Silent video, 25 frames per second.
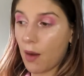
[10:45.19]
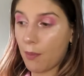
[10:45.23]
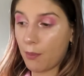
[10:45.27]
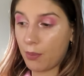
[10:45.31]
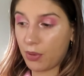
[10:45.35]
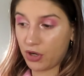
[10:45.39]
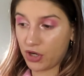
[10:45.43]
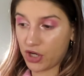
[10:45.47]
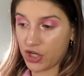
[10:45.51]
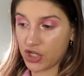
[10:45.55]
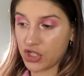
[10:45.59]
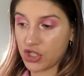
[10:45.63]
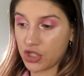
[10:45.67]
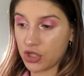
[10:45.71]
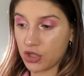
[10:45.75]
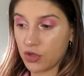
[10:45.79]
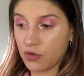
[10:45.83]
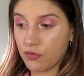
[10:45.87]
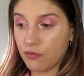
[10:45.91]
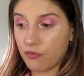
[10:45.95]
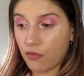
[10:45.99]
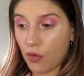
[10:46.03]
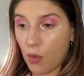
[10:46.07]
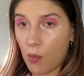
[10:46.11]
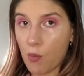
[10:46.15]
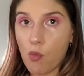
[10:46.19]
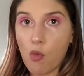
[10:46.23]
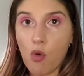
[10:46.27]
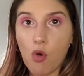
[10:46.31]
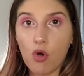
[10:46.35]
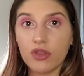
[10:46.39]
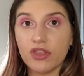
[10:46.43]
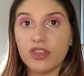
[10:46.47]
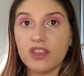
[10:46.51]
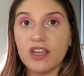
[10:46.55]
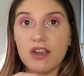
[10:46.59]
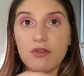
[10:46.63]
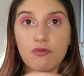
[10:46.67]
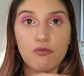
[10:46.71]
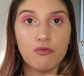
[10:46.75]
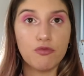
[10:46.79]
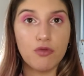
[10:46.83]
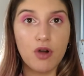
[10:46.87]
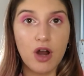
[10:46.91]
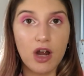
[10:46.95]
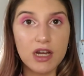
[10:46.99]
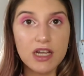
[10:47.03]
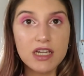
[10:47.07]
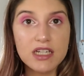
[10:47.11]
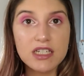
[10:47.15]
a person from what they
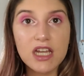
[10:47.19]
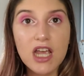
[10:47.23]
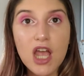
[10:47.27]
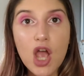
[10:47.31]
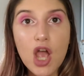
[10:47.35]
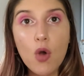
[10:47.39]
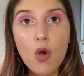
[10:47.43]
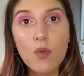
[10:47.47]
write.